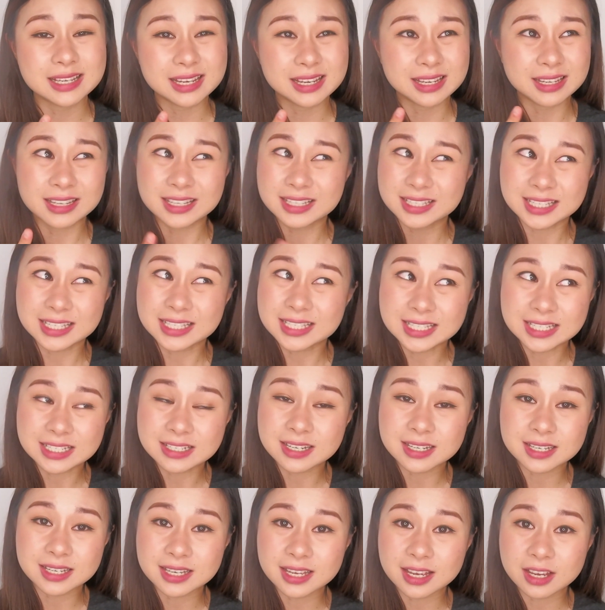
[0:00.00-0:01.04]
It isn't
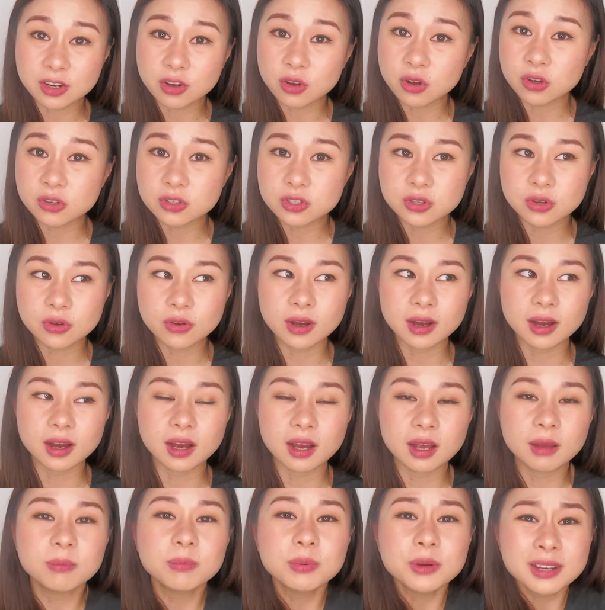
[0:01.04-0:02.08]
sticky at all, so
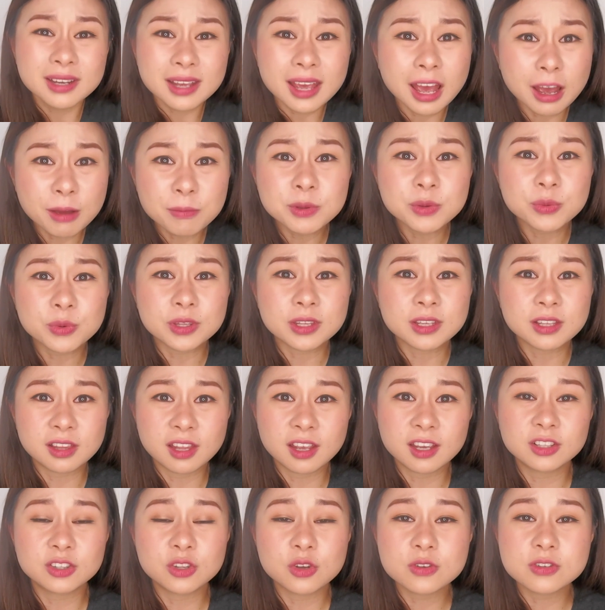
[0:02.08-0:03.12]
I'm pretty happy with it.
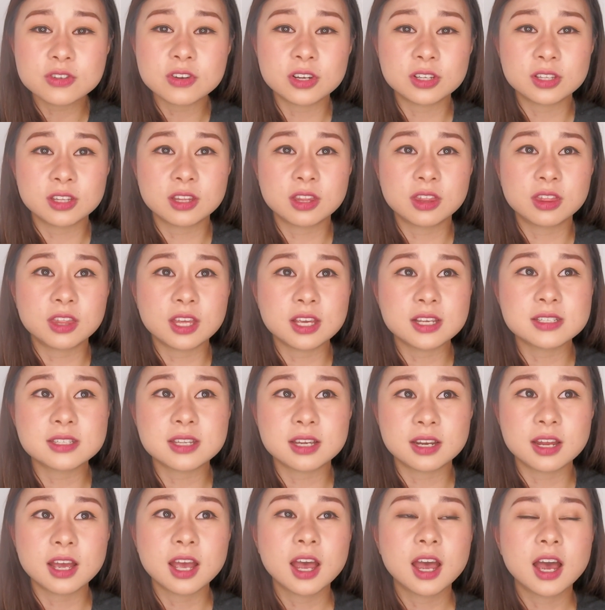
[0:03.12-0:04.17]
Like, those are the things
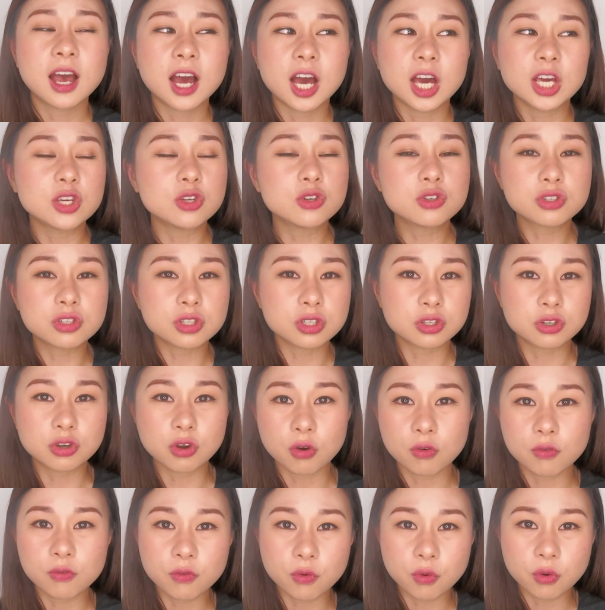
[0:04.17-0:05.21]
that I usually
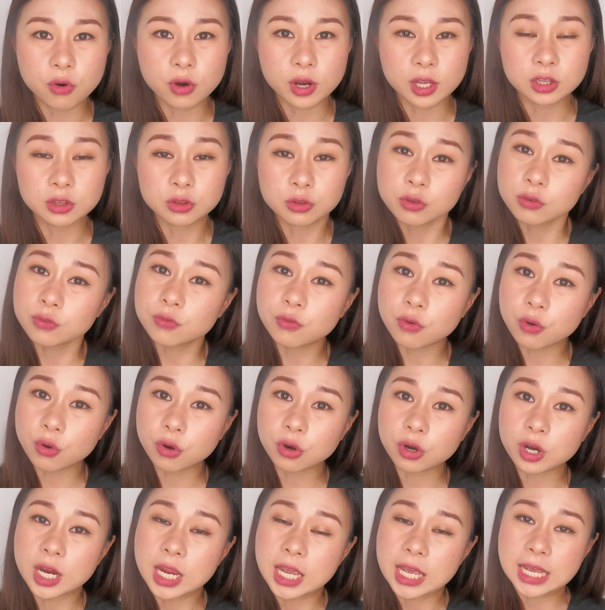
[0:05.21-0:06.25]
go for and look
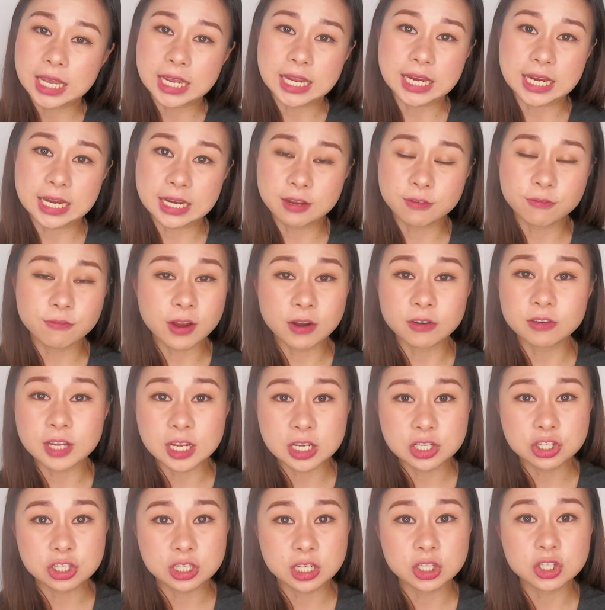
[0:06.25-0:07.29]
for in a
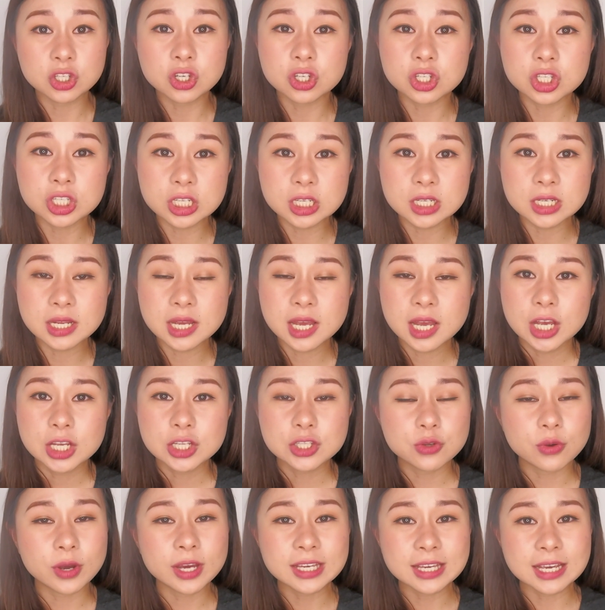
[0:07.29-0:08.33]
foundation and cushion.
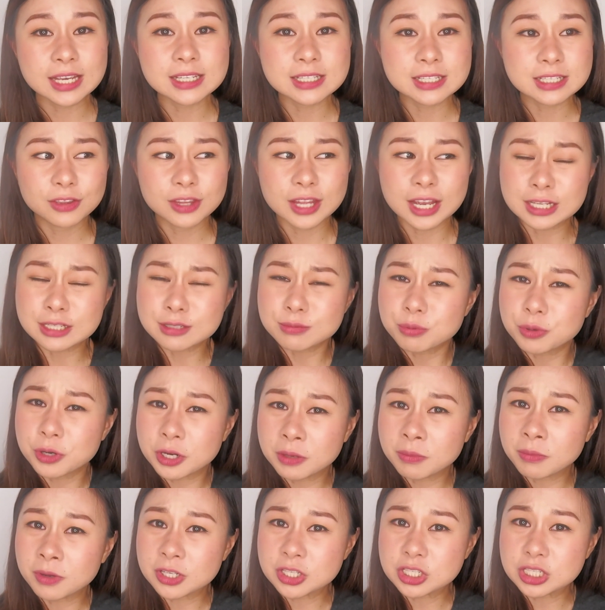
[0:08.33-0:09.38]
So I guess that's pretty
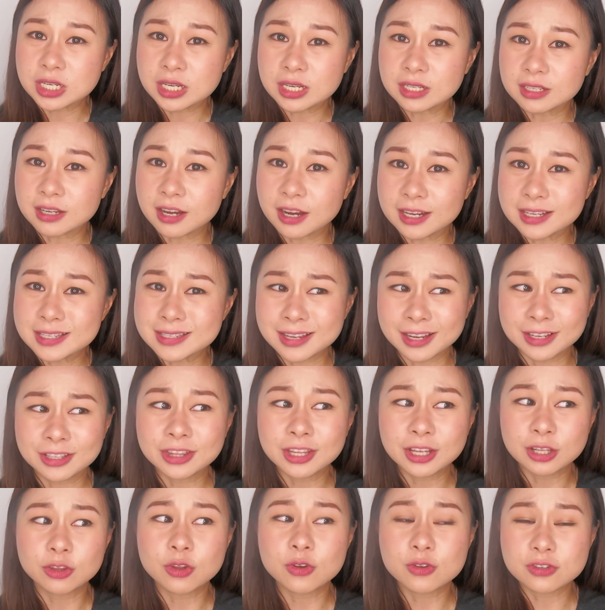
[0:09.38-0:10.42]
much it, guys. I
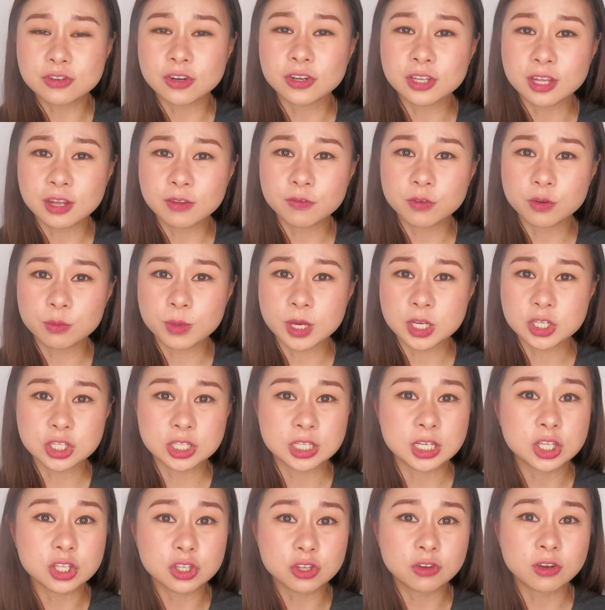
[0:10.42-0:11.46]
think those are the information
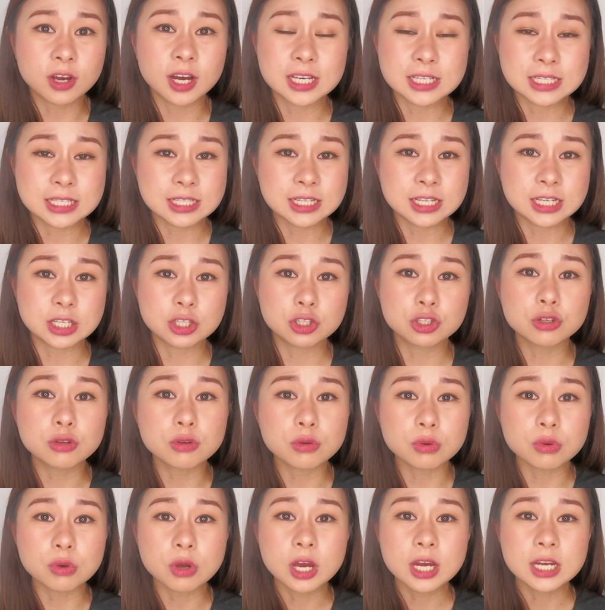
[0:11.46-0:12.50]
that you guys need
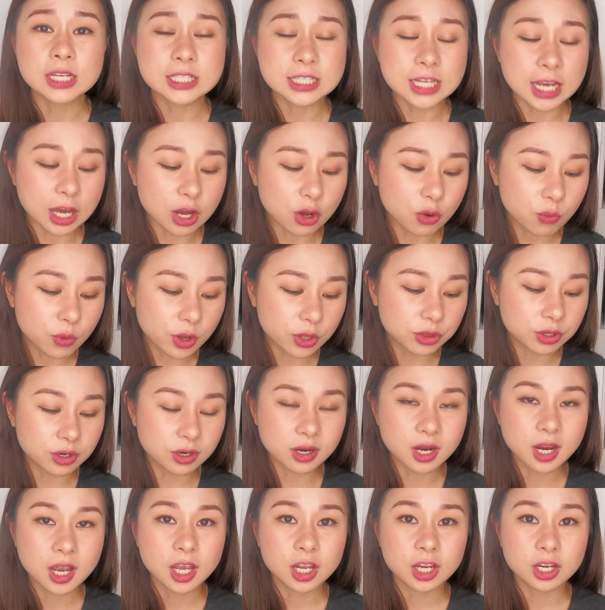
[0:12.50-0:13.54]
to tell
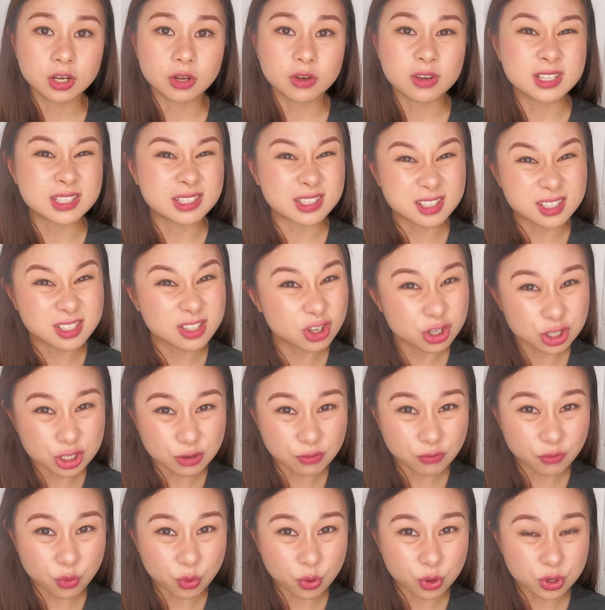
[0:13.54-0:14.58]
whether, is this
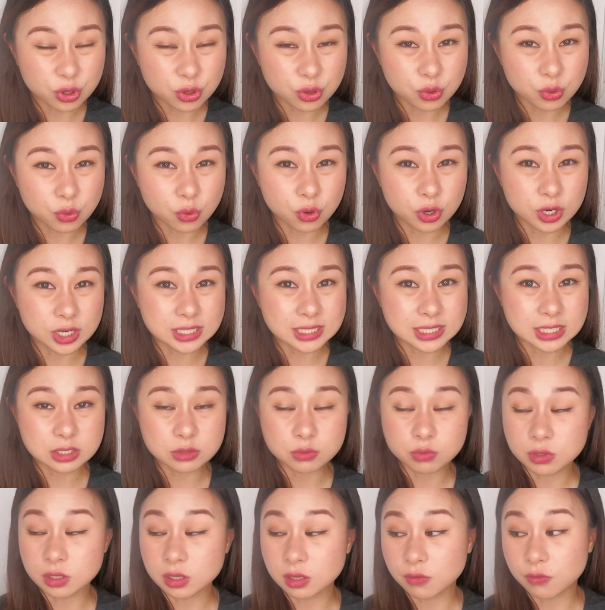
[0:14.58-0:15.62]
cushion for you, or is
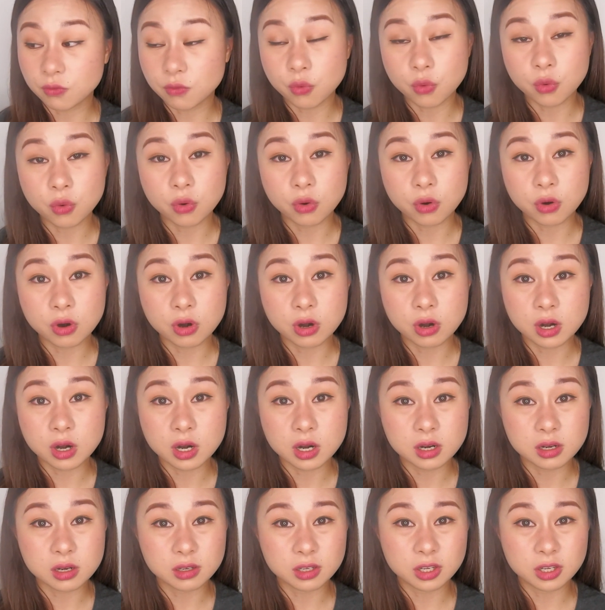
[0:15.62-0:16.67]
this really for,
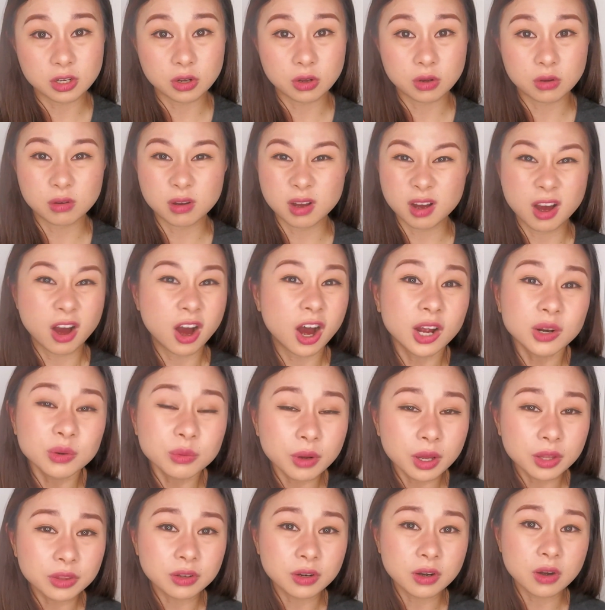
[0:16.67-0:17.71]
hot
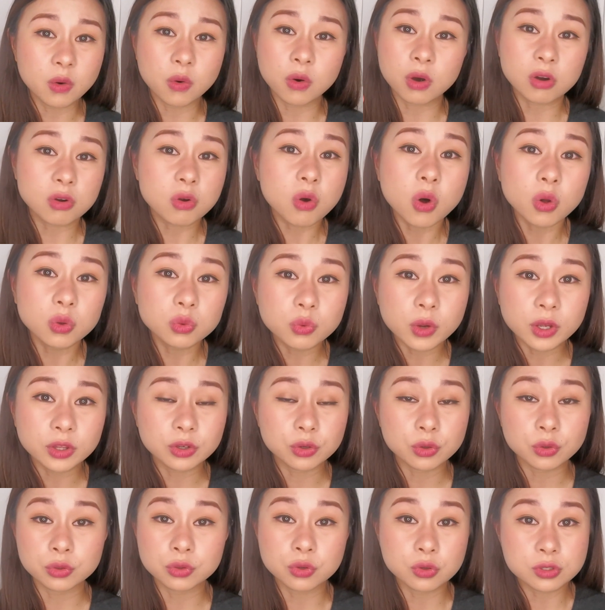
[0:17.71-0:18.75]
weather or cold weather,
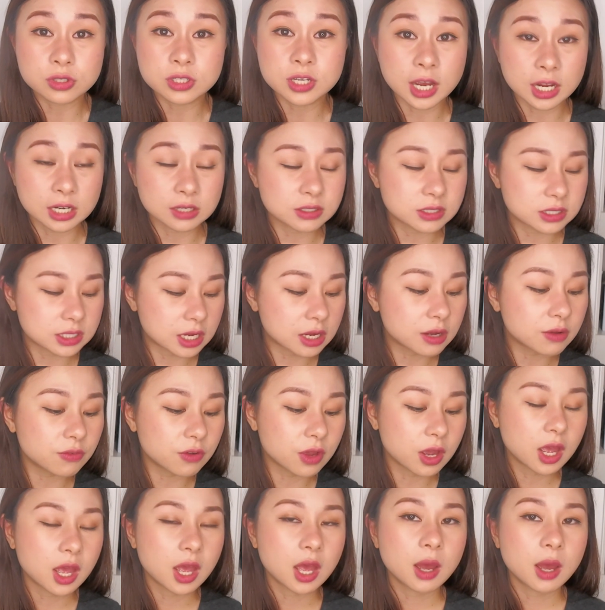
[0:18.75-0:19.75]
or those kind of stuff.